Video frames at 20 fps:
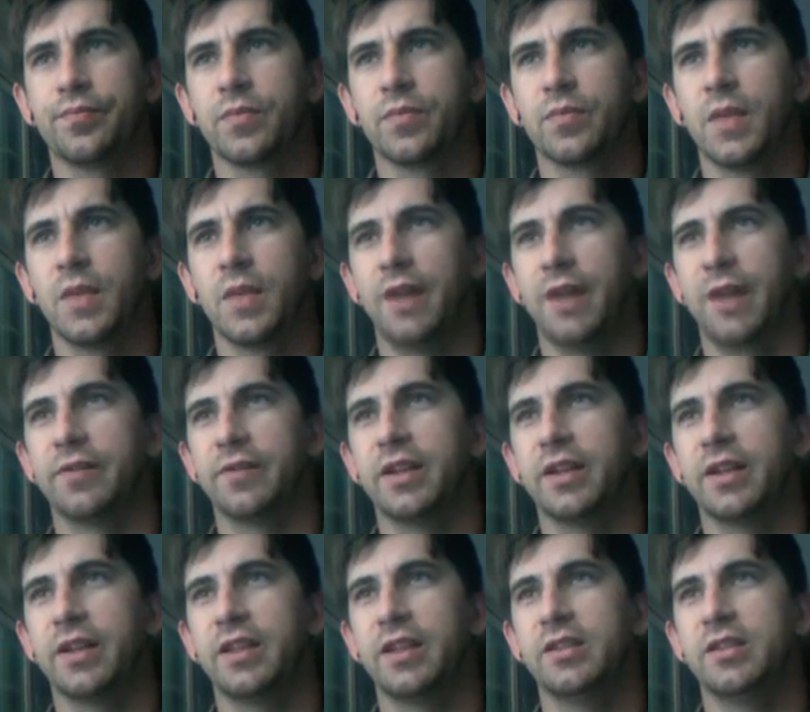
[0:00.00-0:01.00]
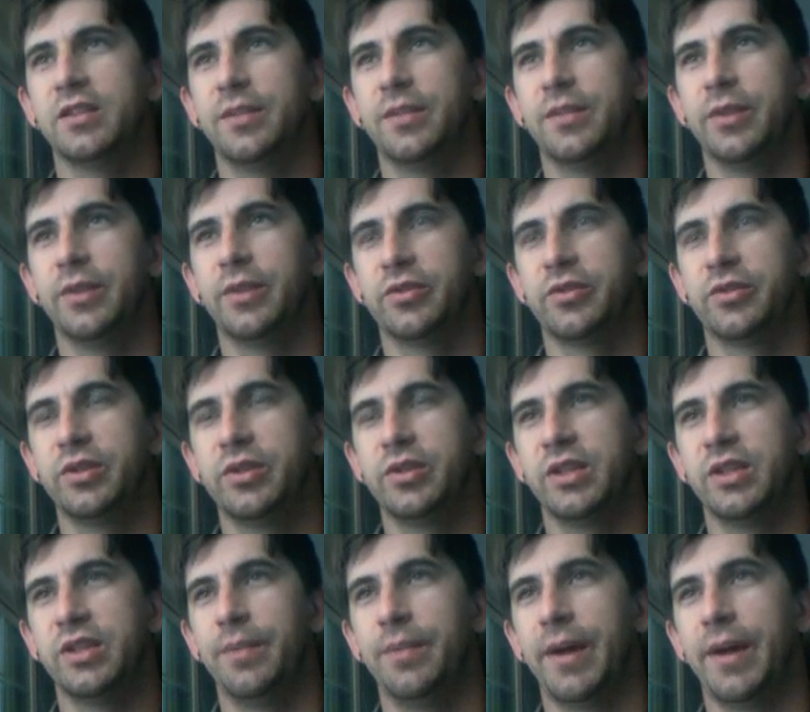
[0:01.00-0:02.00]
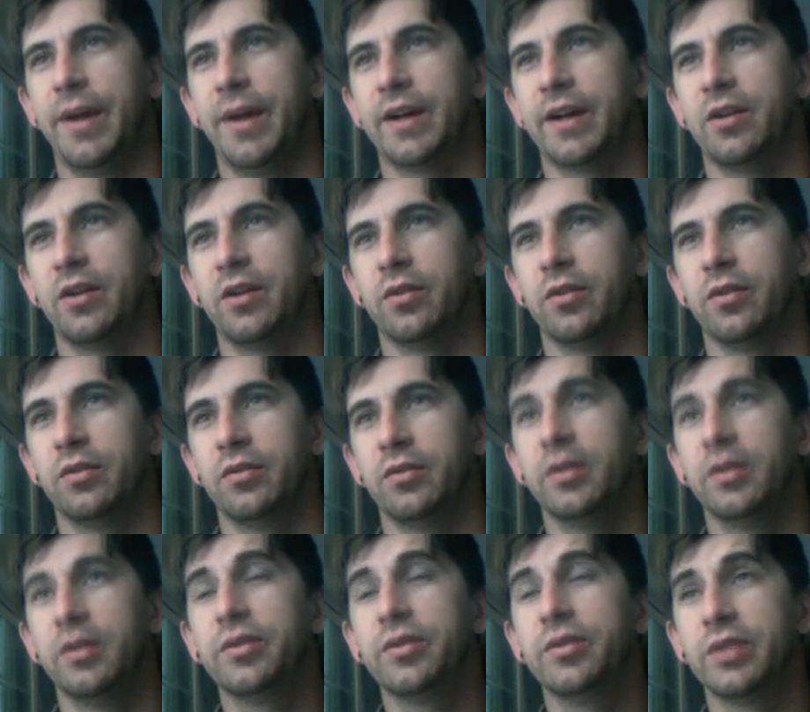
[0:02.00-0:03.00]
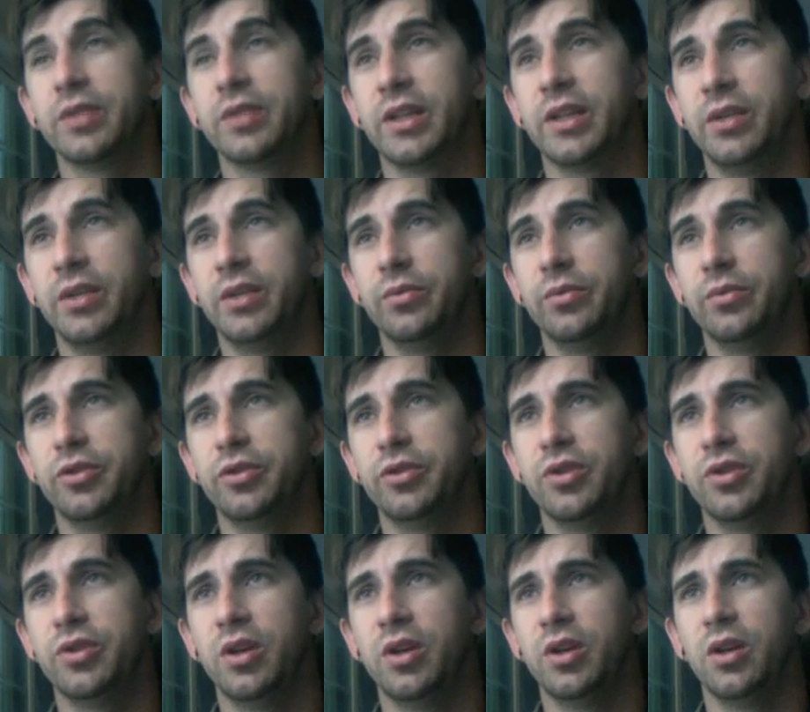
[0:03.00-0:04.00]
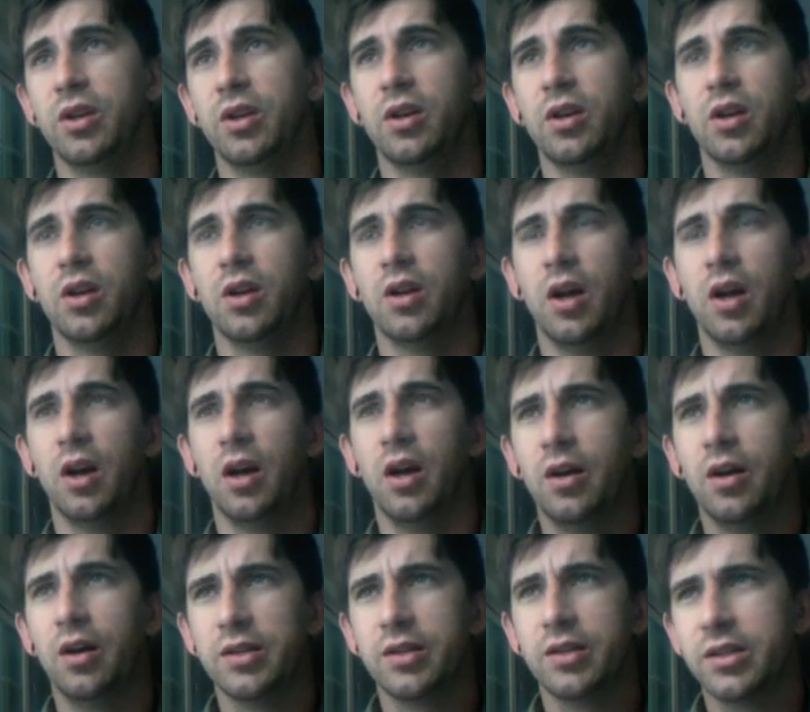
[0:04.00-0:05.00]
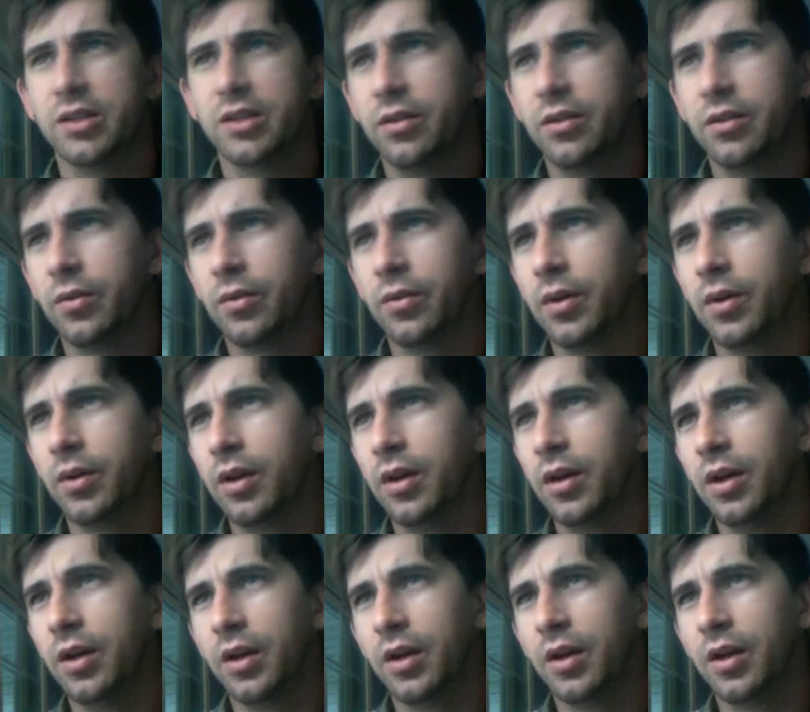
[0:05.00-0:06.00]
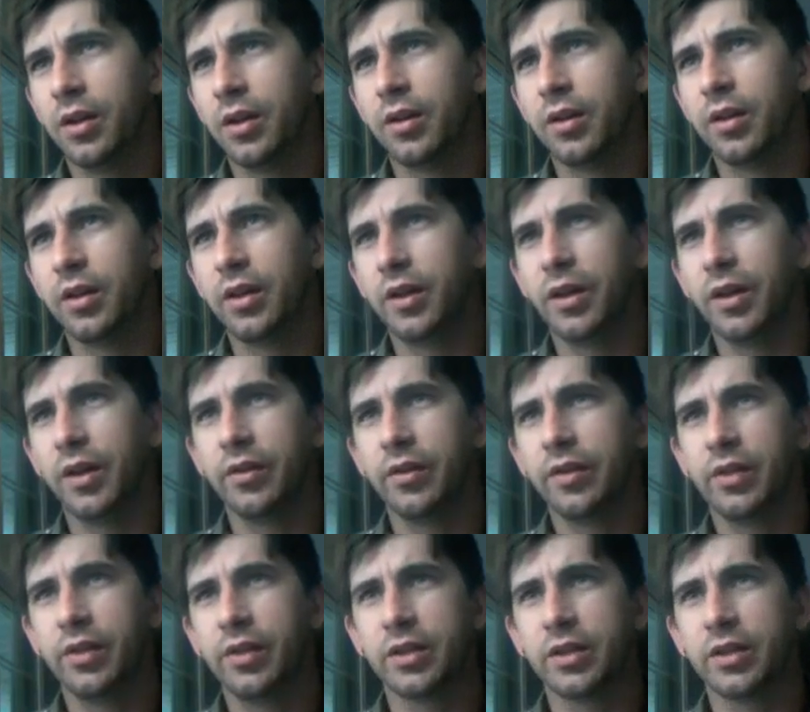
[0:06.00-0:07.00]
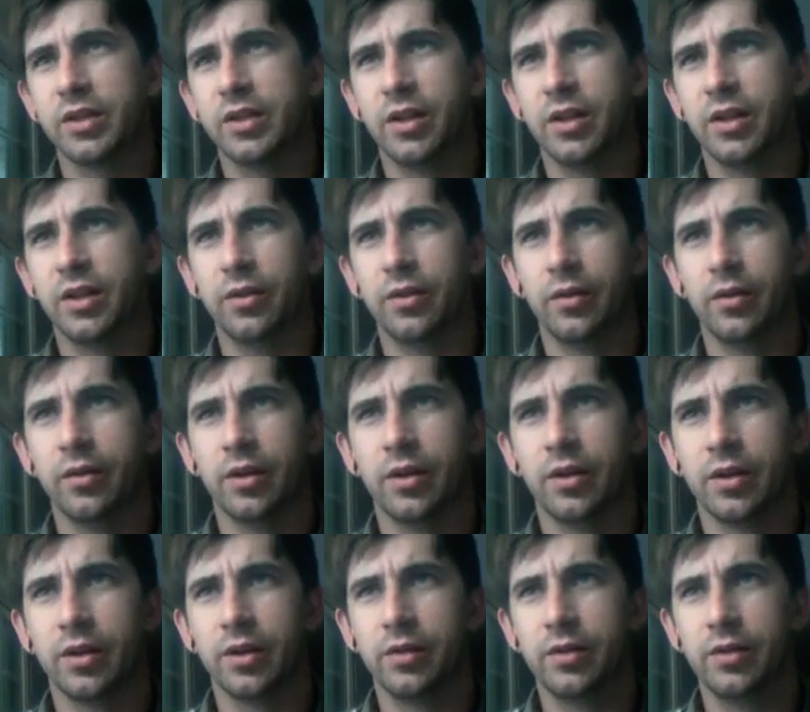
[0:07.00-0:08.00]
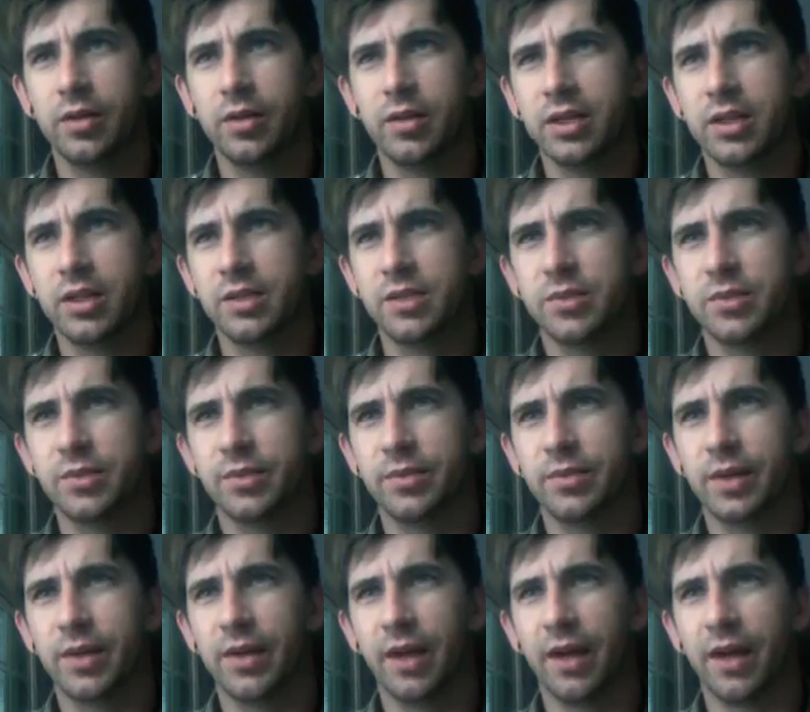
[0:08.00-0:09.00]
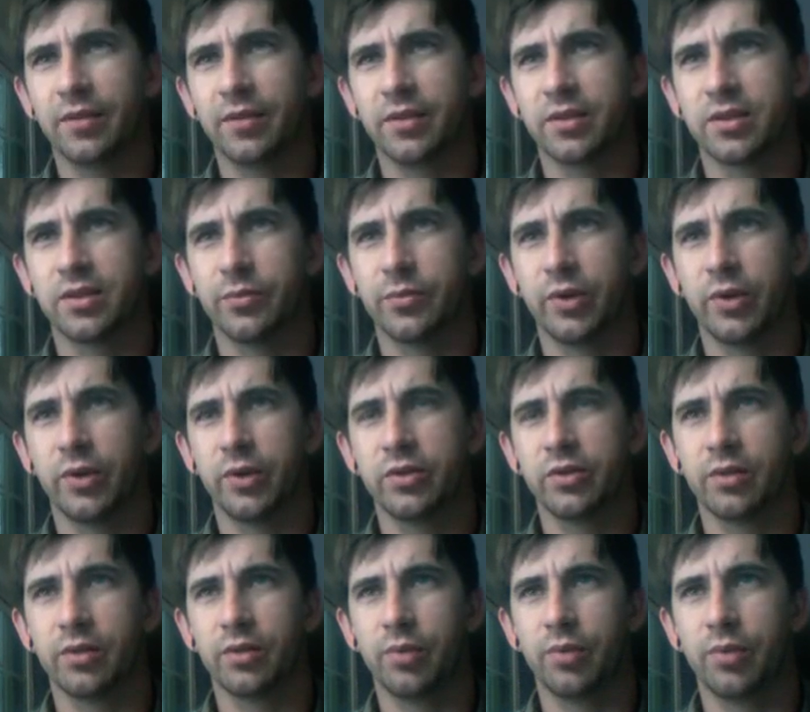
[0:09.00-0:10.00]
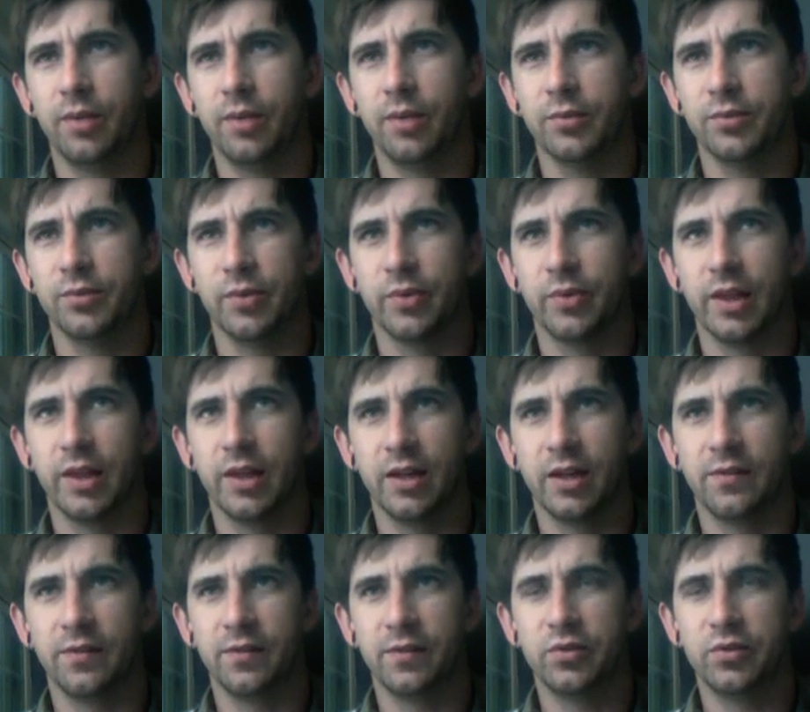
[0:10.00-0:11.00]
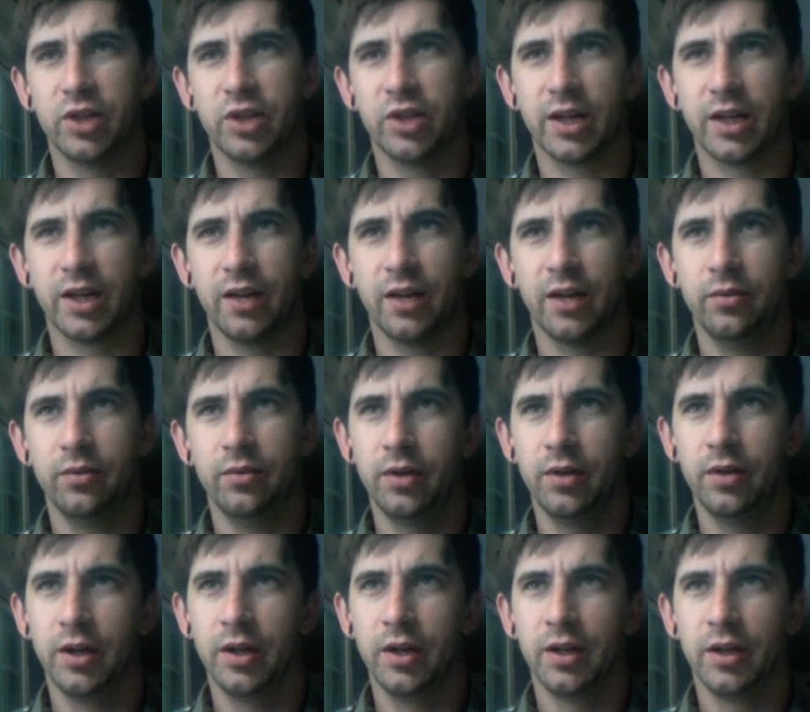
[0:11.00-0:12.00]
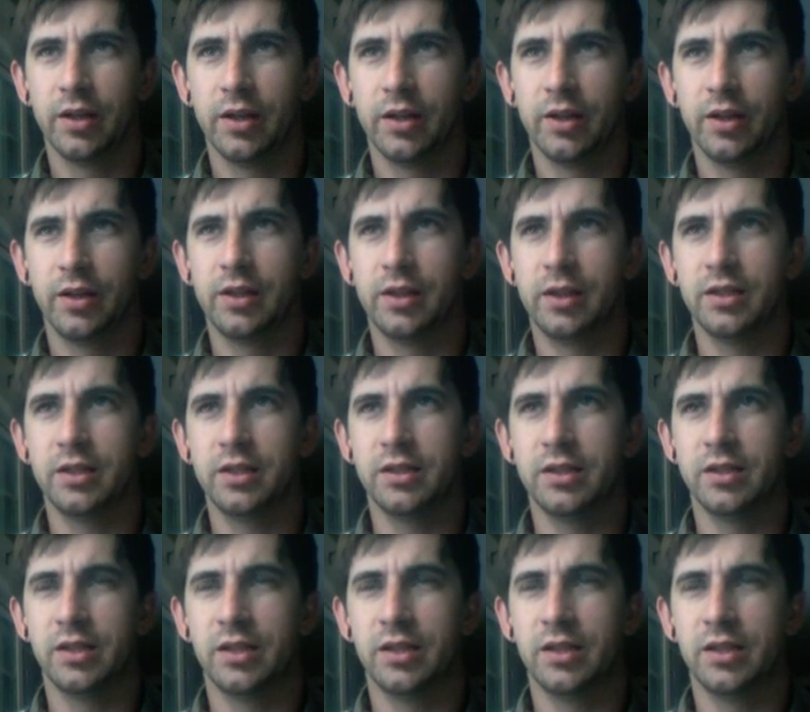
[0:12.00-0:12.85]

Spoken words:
I forgot that some of the trees in the pack are literally huge. Also, the other thing to note, Unity seems to be having some rendering problems with it. If you check out these